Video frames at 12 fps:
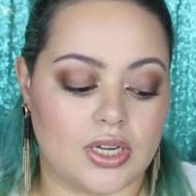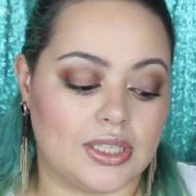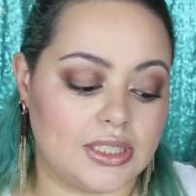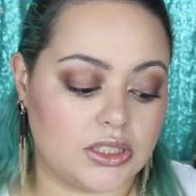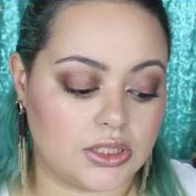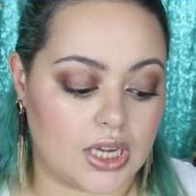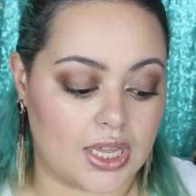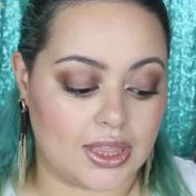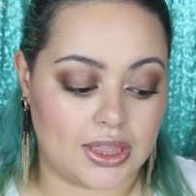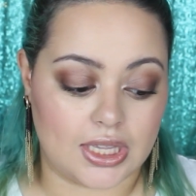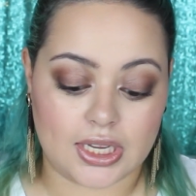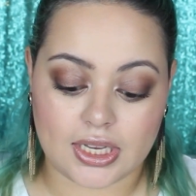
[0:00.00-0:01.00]
At least I
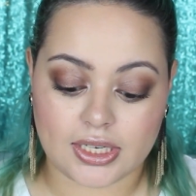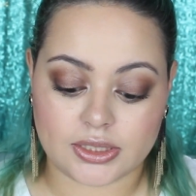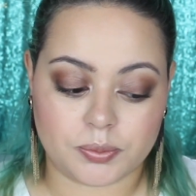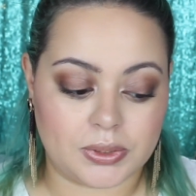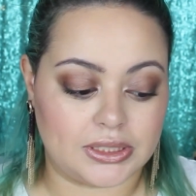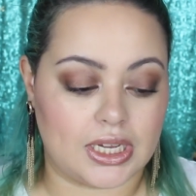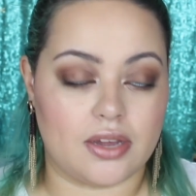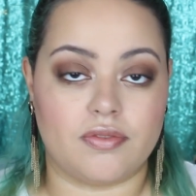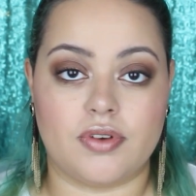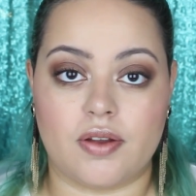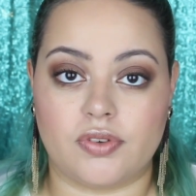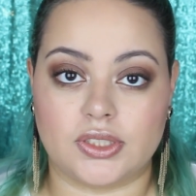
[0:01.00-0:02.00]
think it is, because I have
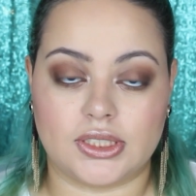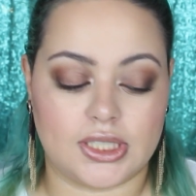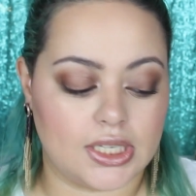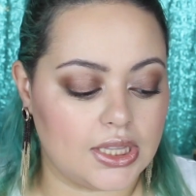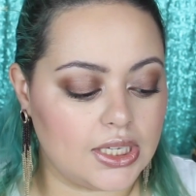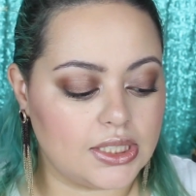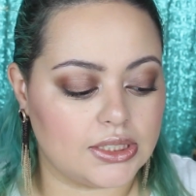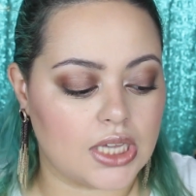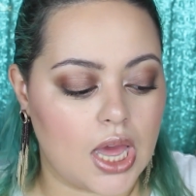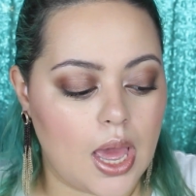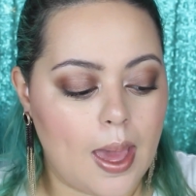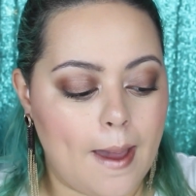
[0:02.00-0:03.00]
never seen these.
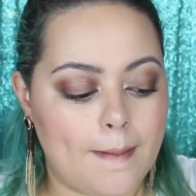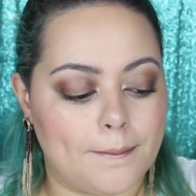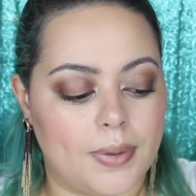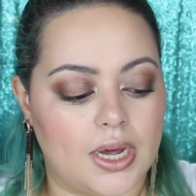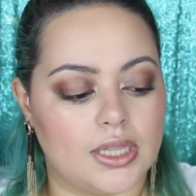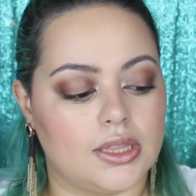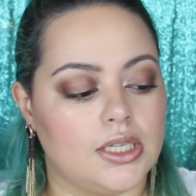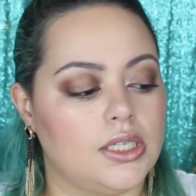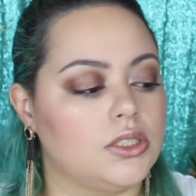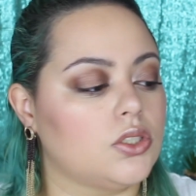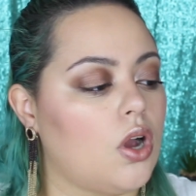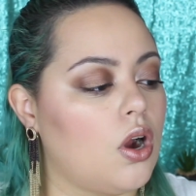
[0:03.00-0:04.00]
But
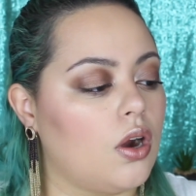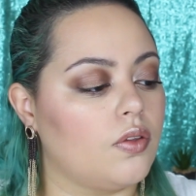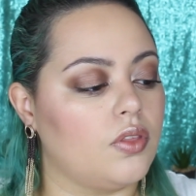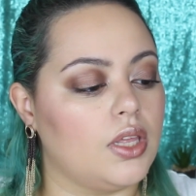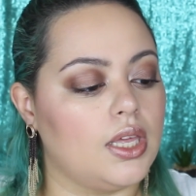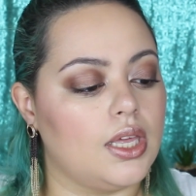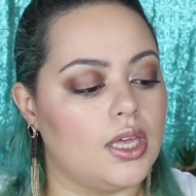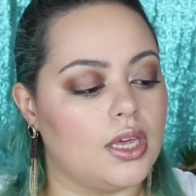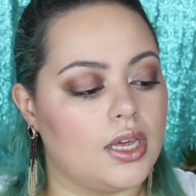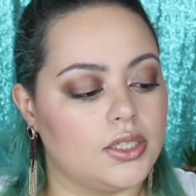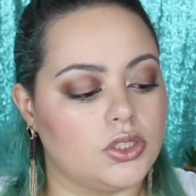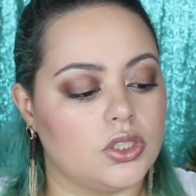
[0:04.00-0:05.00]
these are
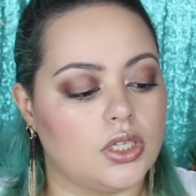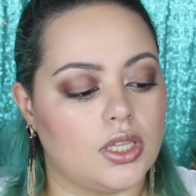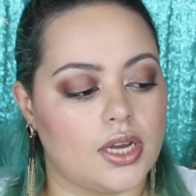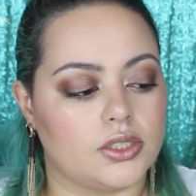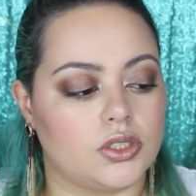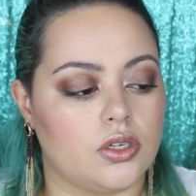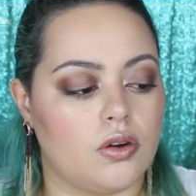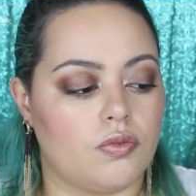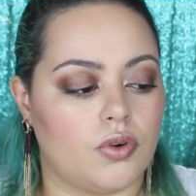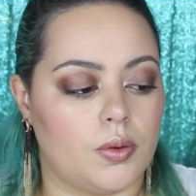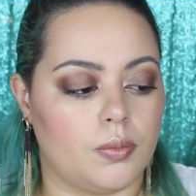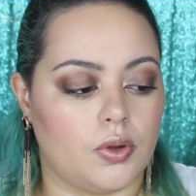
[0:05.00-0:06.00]
the kitchen collection
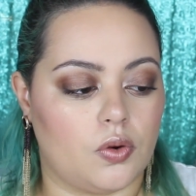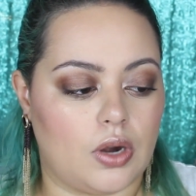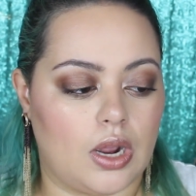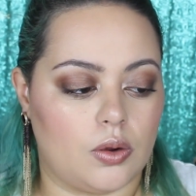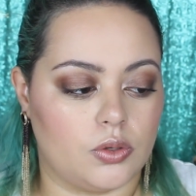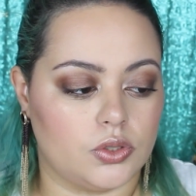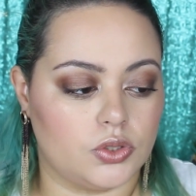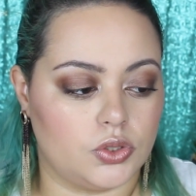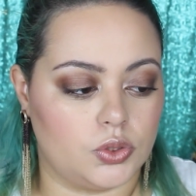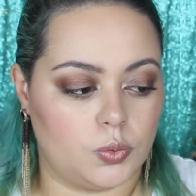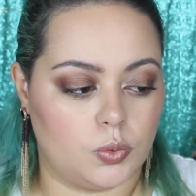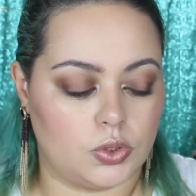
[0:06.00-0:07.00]
from Crown
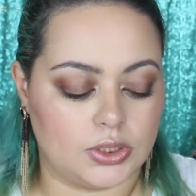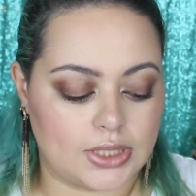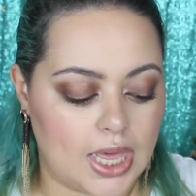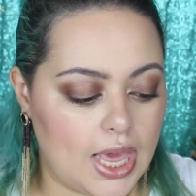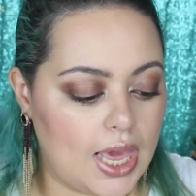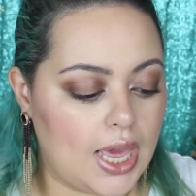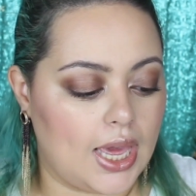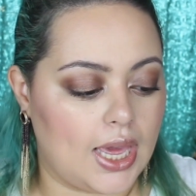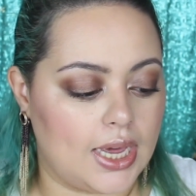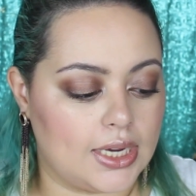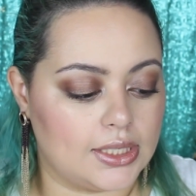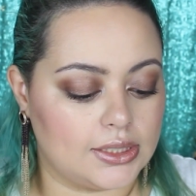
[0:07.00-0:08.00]
Jewels.
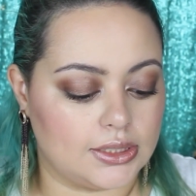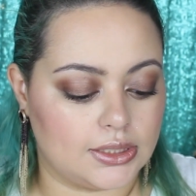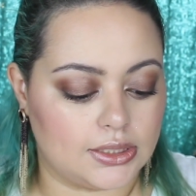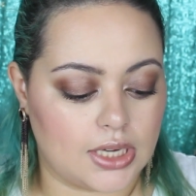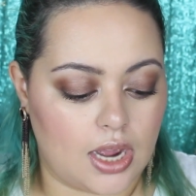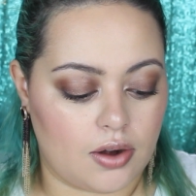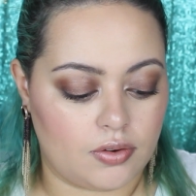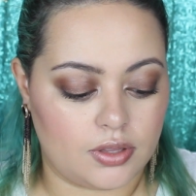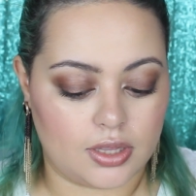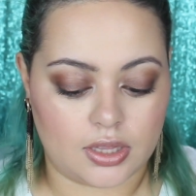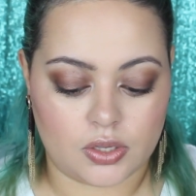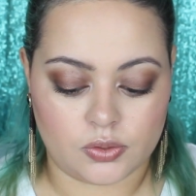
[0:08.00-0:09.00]
And
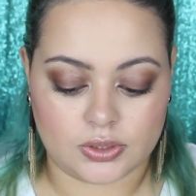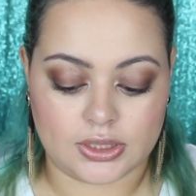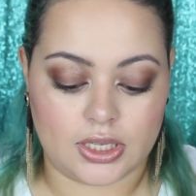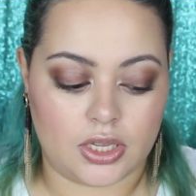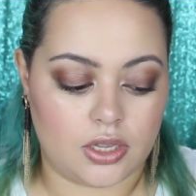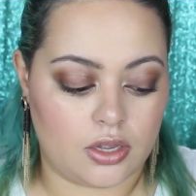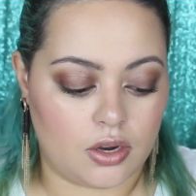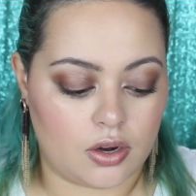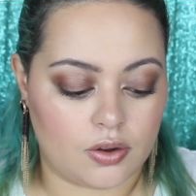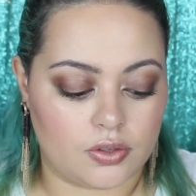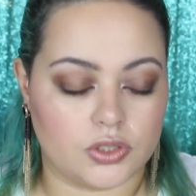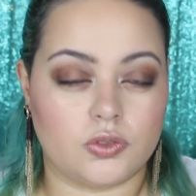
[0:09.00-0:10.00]
everything that you see
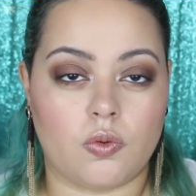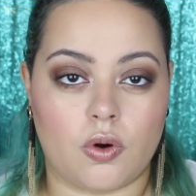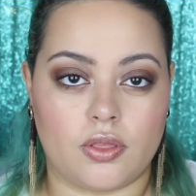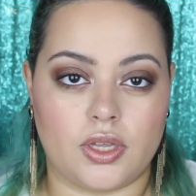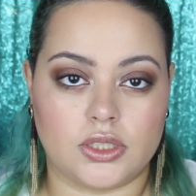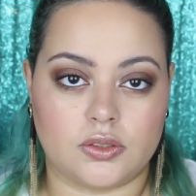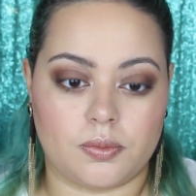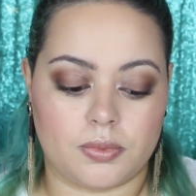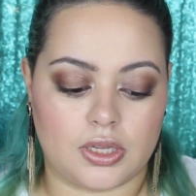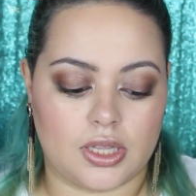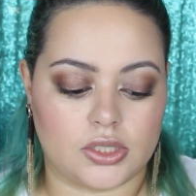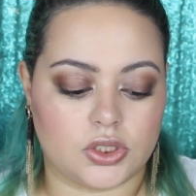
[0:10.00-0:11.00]
here, there's 4 things from
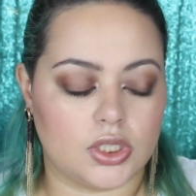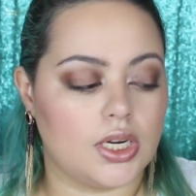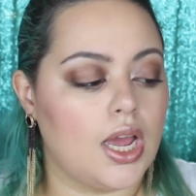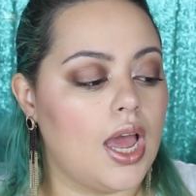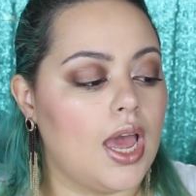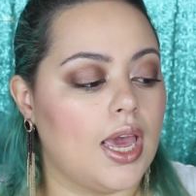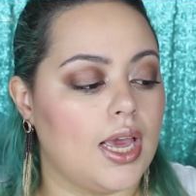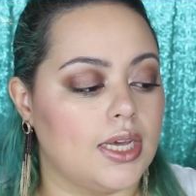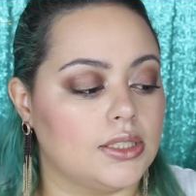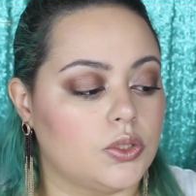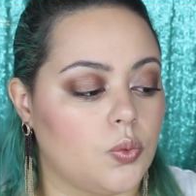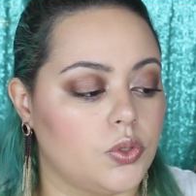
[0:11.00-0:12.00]
the collection,
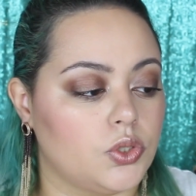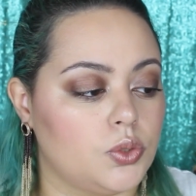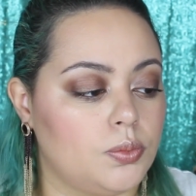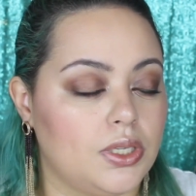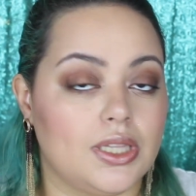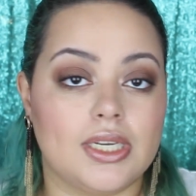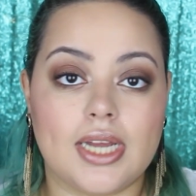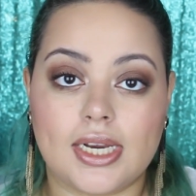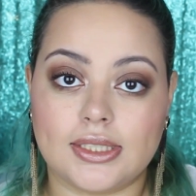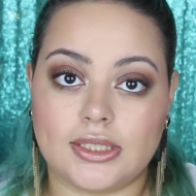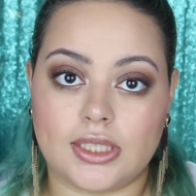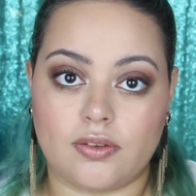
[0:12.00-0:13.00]
is going to be the
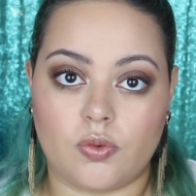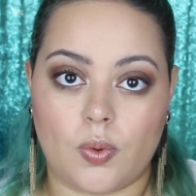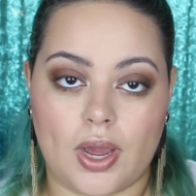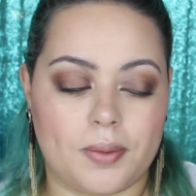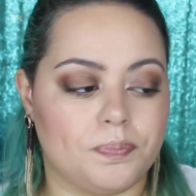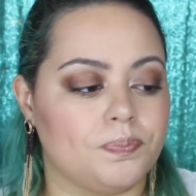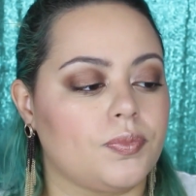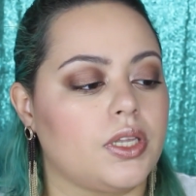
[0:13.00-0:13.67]
next giveaway.